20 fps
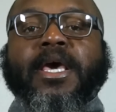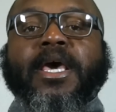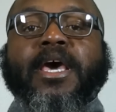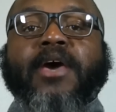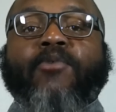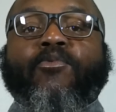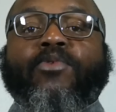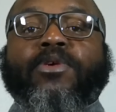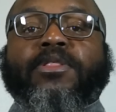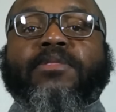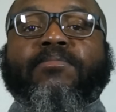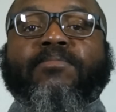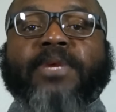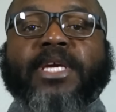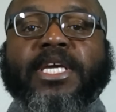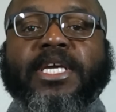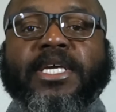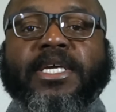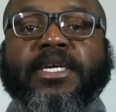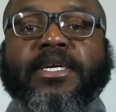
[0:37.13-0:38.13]
and with
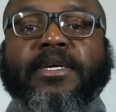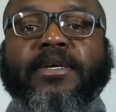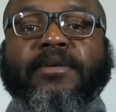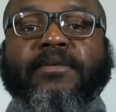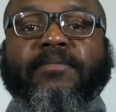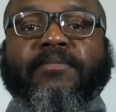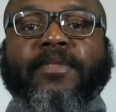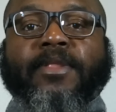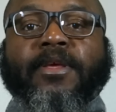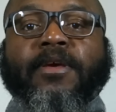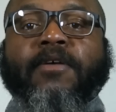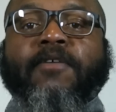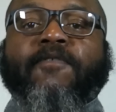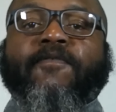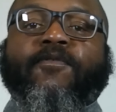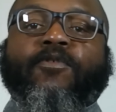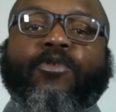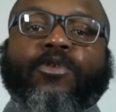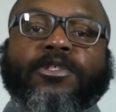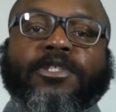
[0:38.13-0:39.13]
me
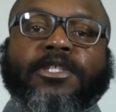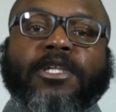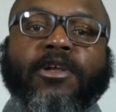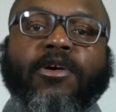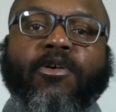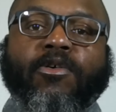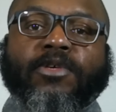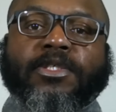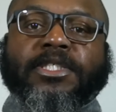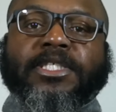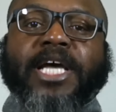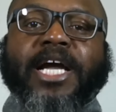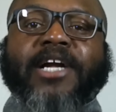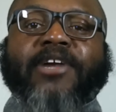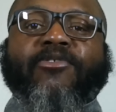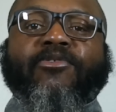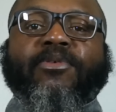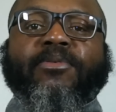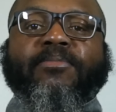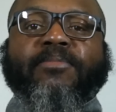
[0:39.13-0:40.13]
for as long as I
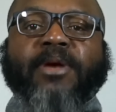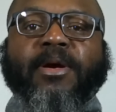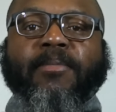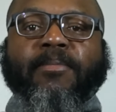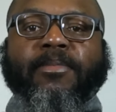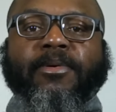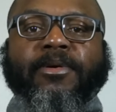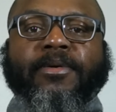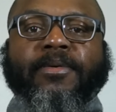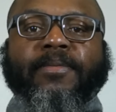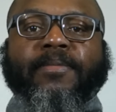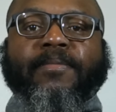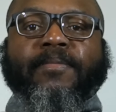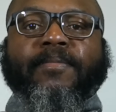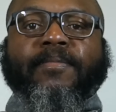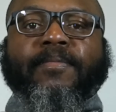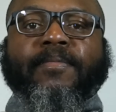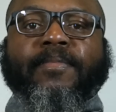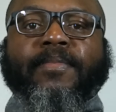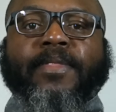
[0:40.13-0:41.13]
can remember.
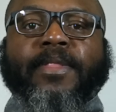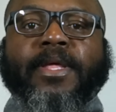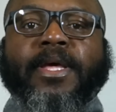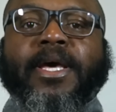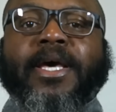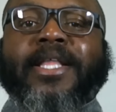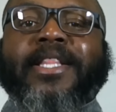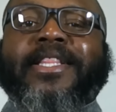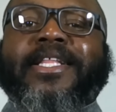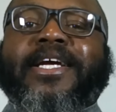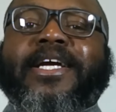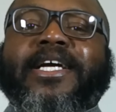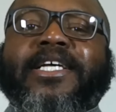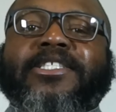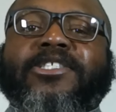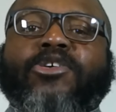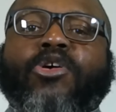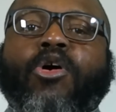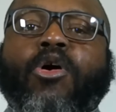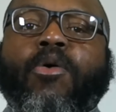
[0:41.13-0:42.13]
There
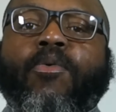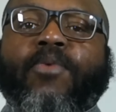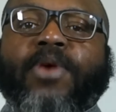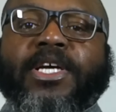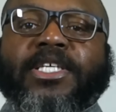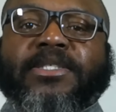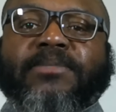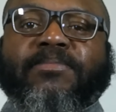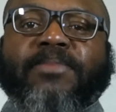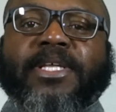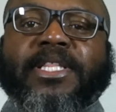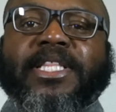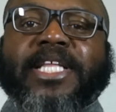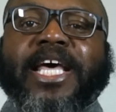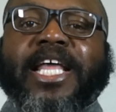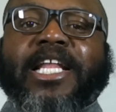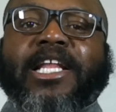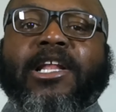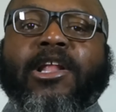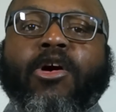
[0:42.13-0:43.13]
has always been
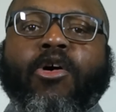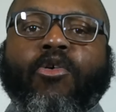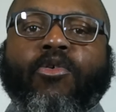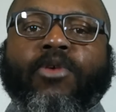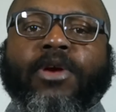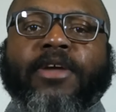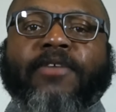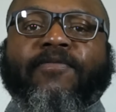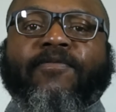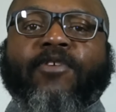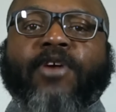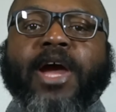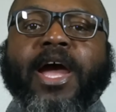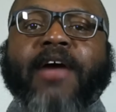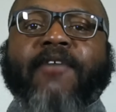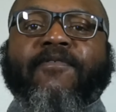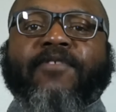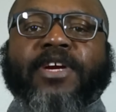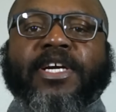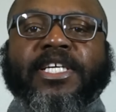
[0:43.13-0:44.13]
that longing for
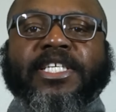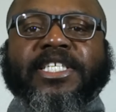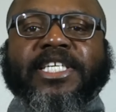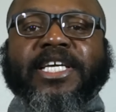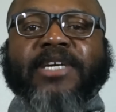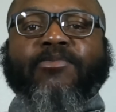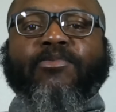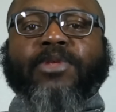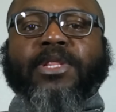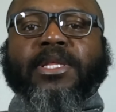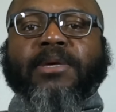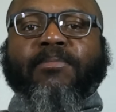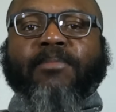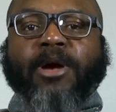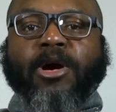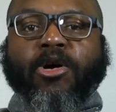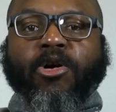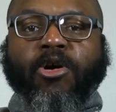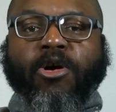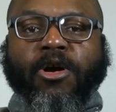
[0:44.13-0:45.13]
Africa deep within
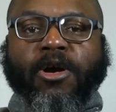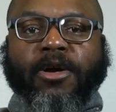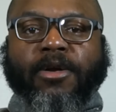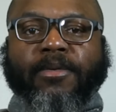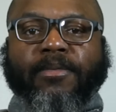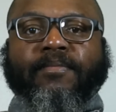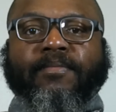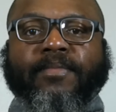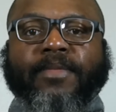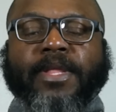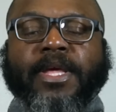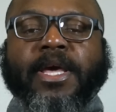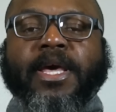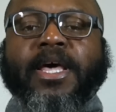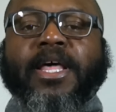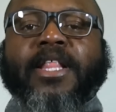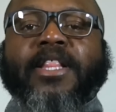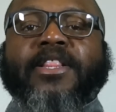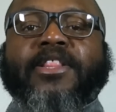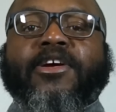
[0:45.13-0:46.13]
my heart.
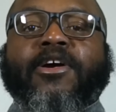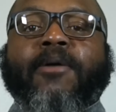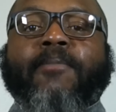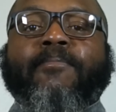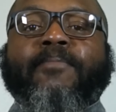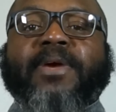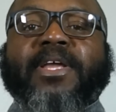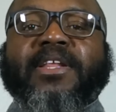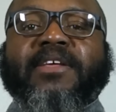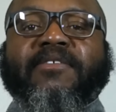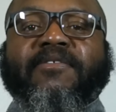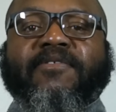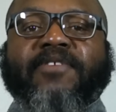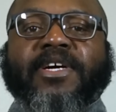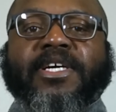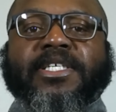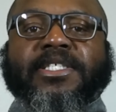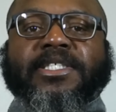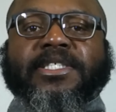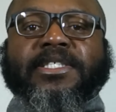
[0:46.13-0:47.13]
There are many of
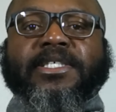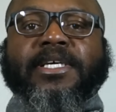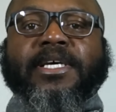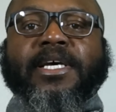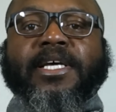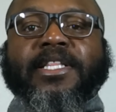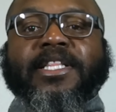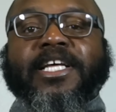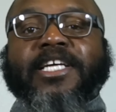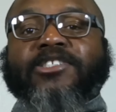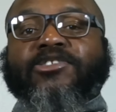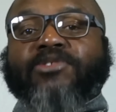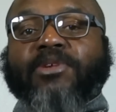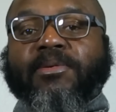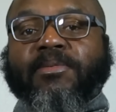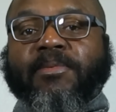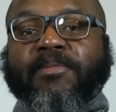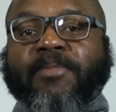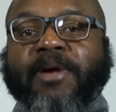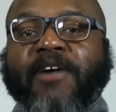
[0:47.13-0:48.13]
us that
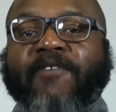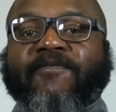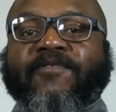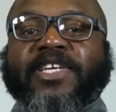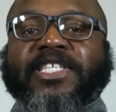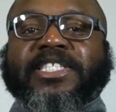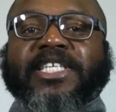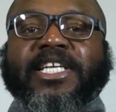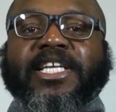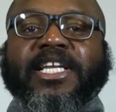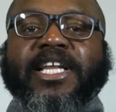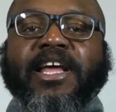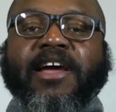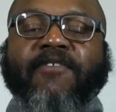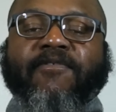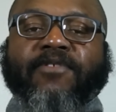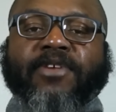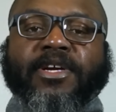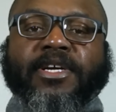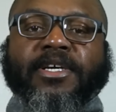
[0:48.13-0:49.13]
dream about visiting
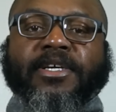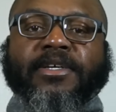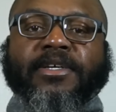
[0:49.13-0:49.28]
Africa.